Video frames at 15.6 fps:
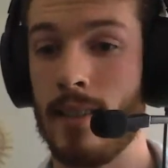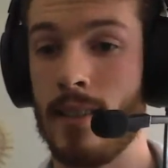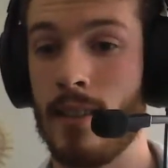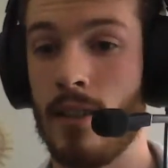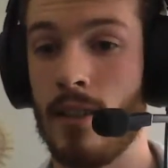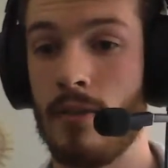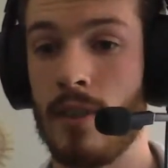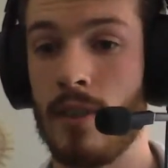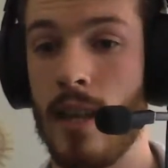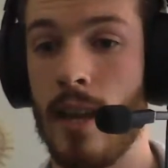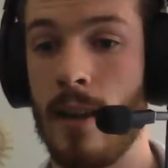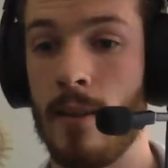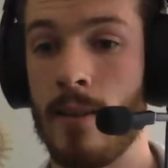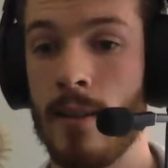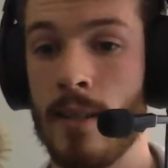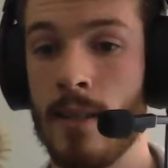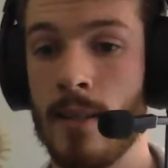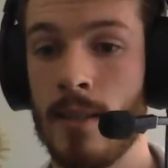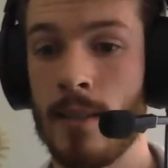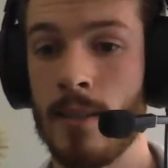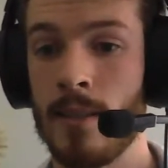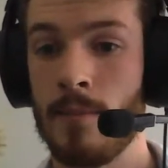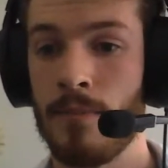Thank you for that.
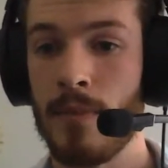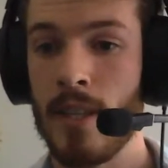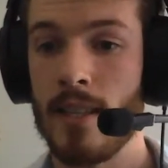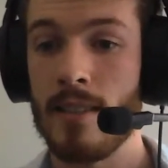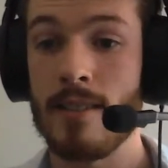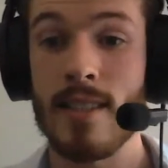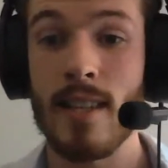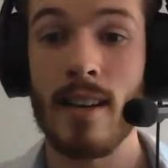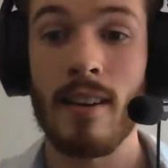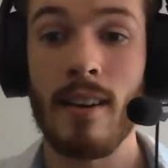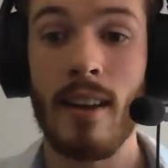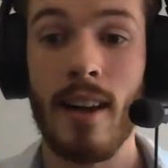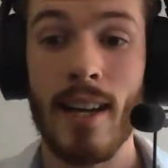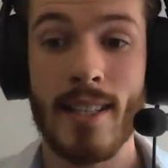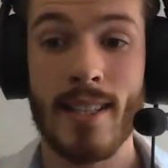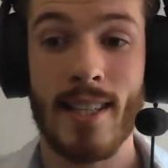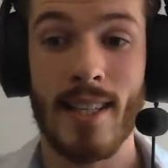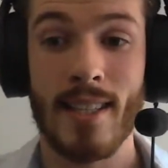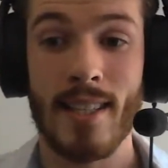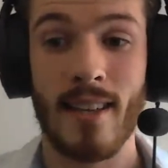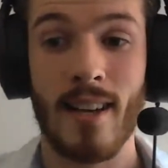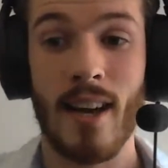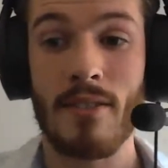
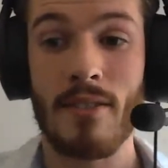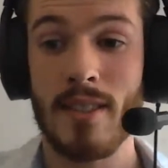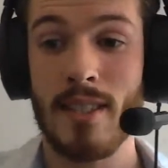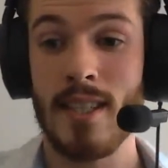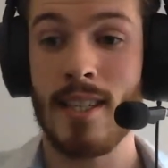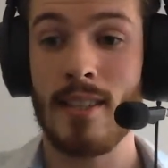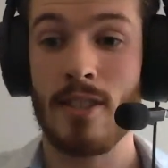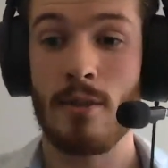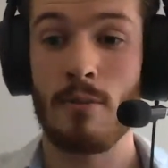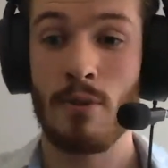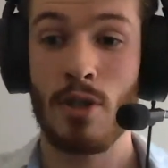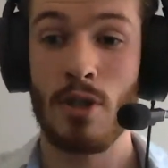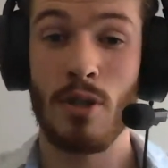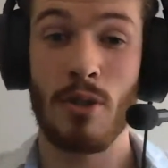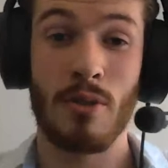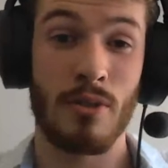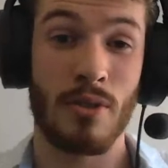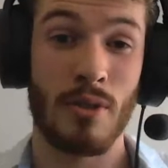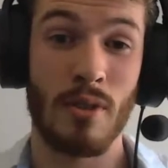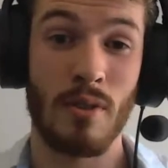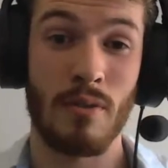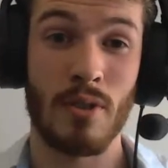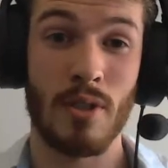Delighted. I've seen some students
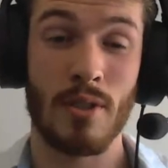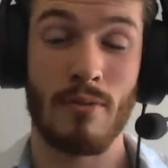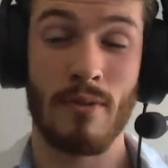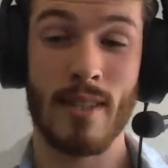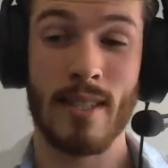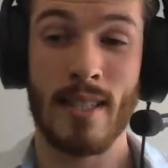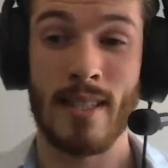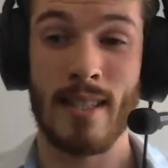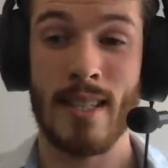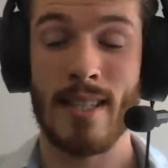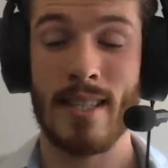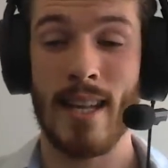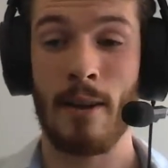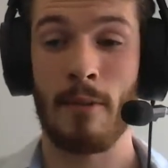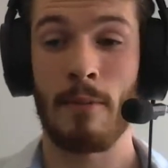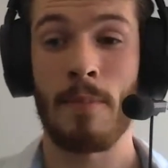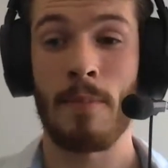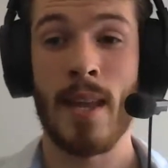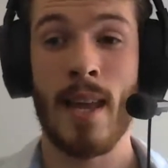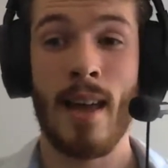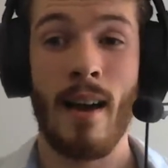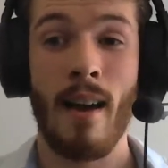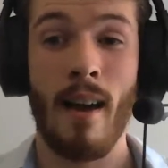who've just written this down.
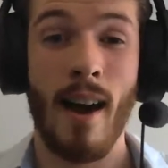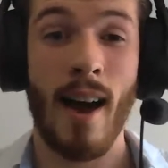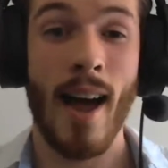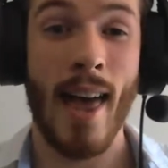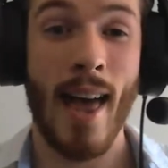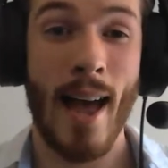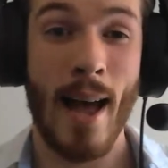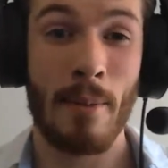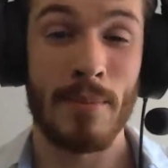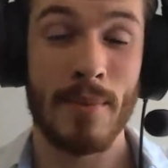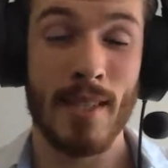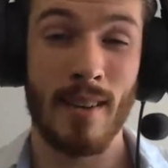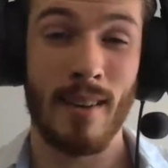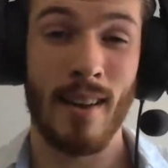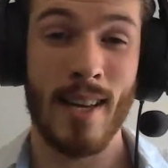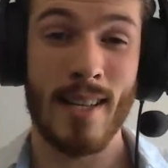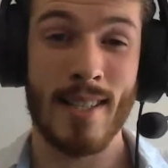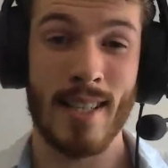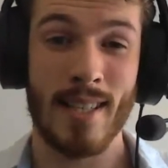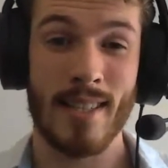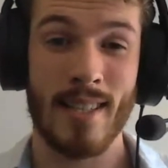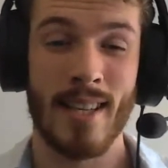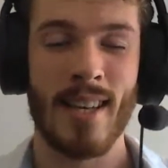I am
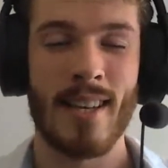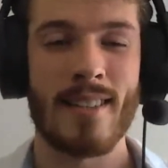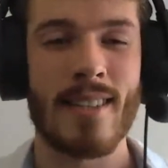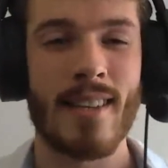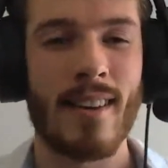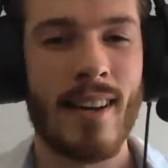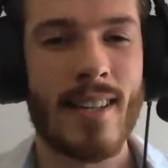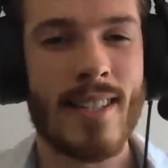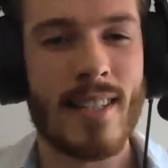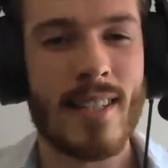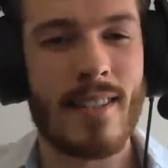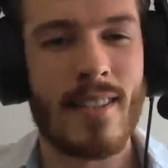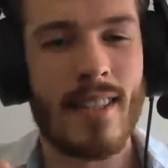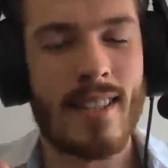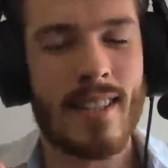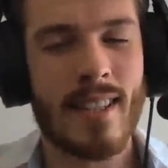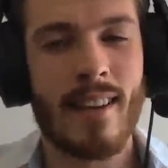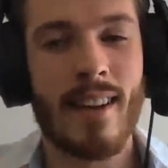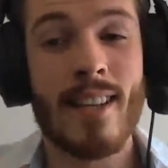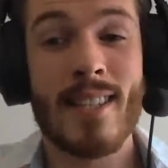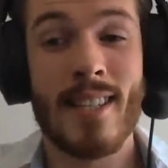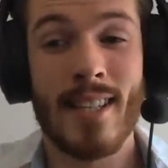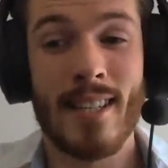delighted.
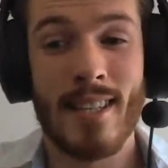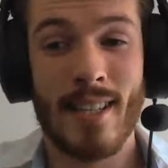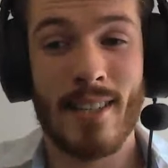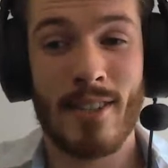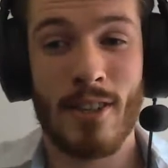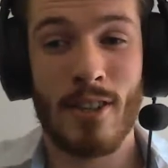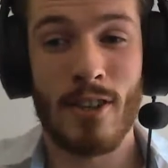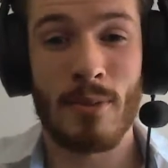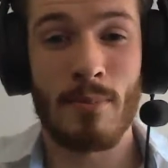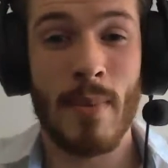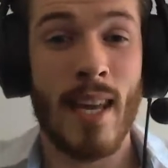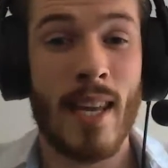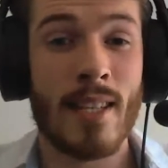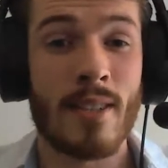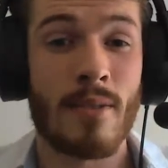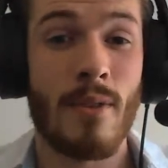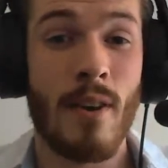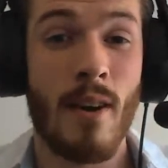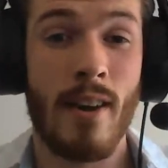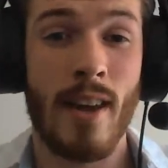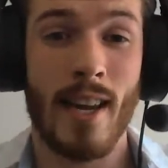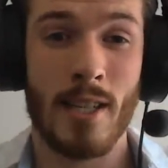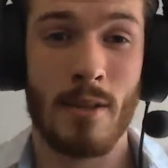Delighted, excuse me, is
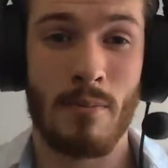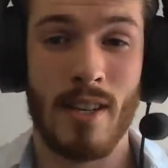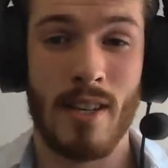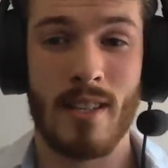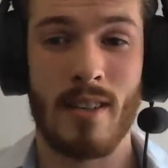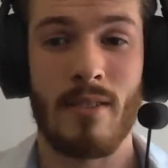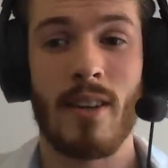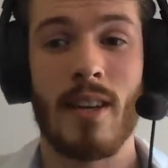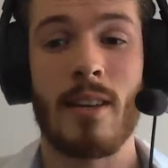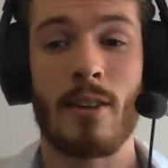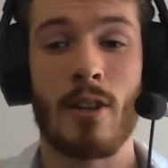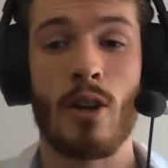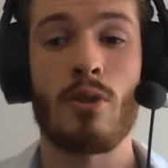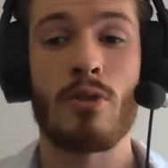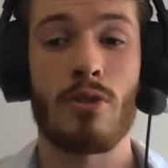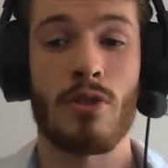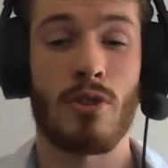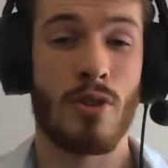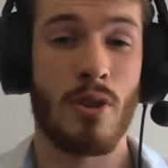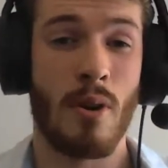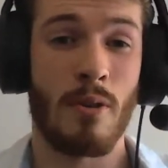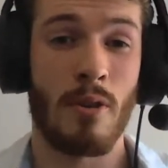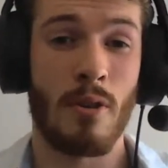very expressive. It goes to
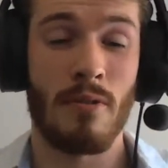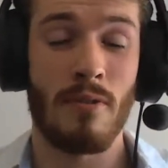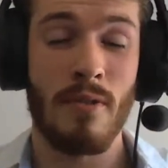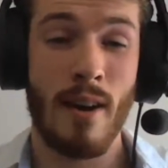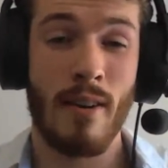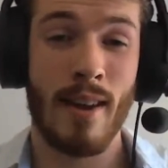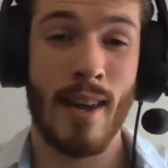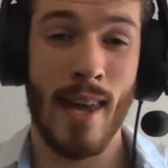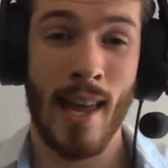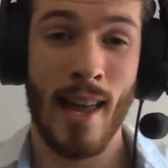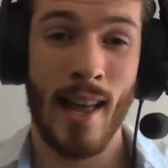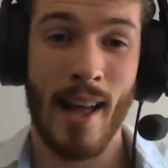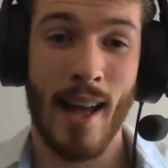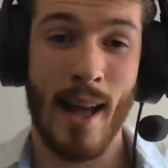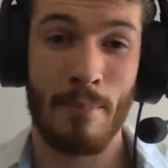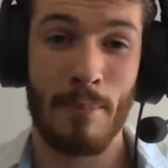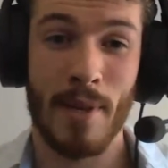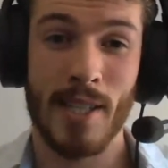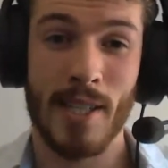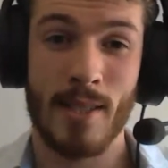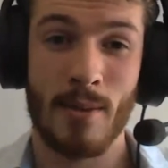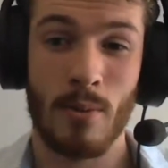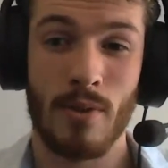show you're very
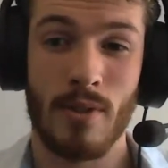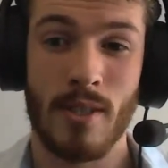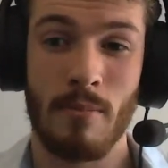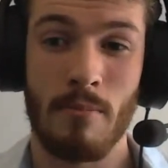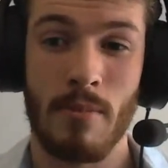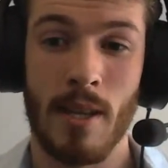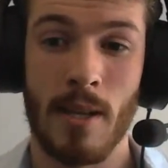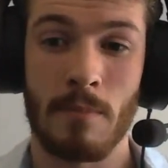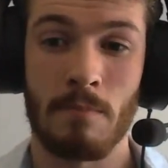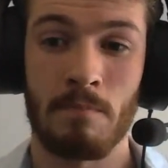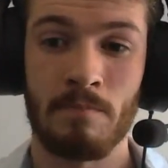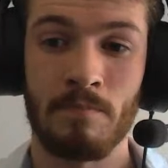happy towards something.